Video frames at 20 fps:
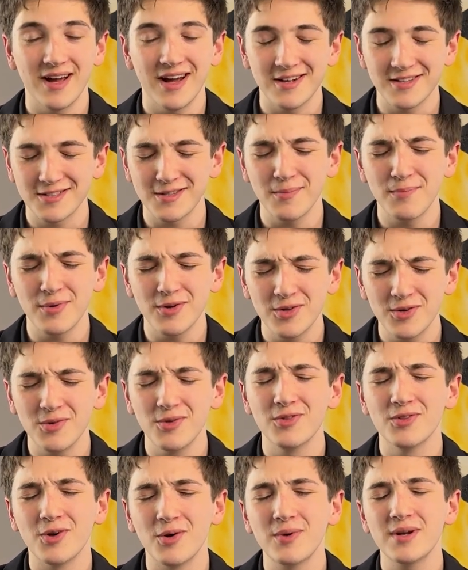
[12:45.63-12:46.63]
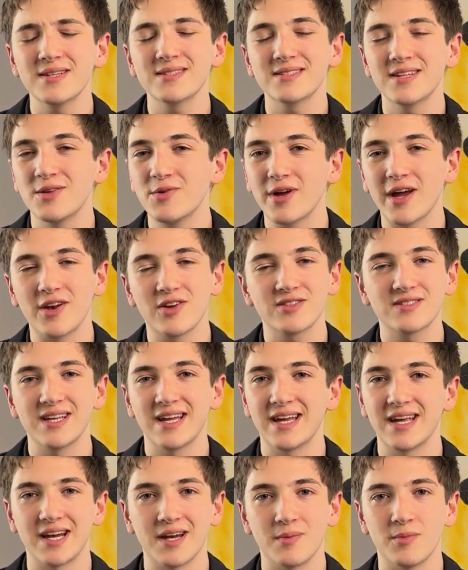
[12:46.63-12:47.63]
at some point you'll notice that you cannot
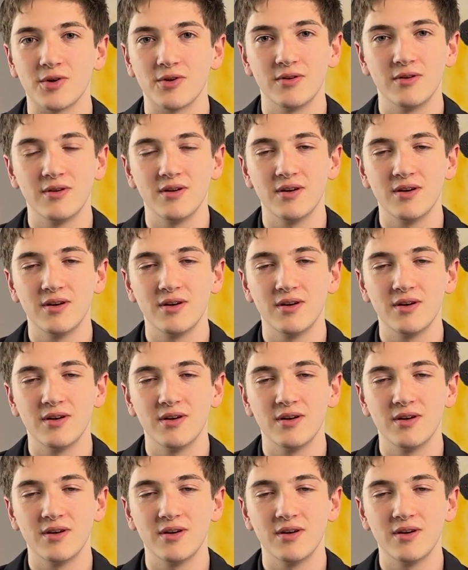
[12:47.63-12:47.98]
take it anymore.